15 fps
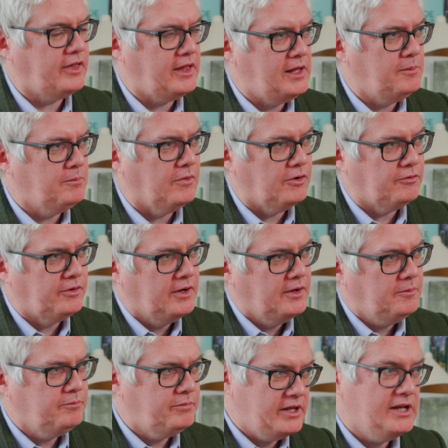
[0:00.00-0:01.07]
theme of
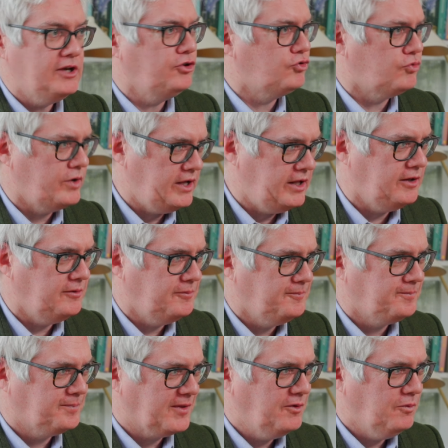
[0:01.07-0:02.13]
being green.
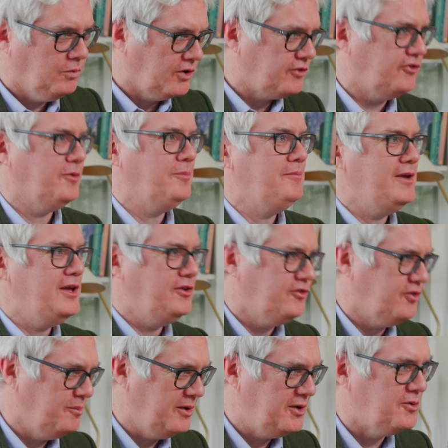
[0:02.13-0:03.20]
What does it mean
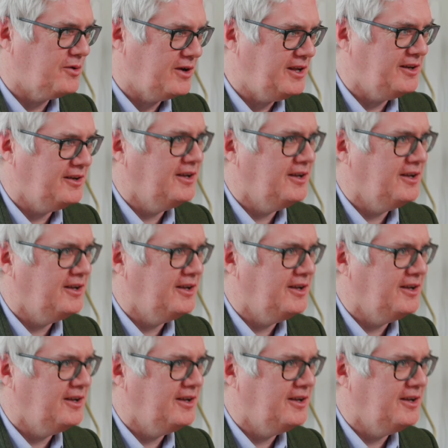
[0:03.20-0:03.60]
to be green?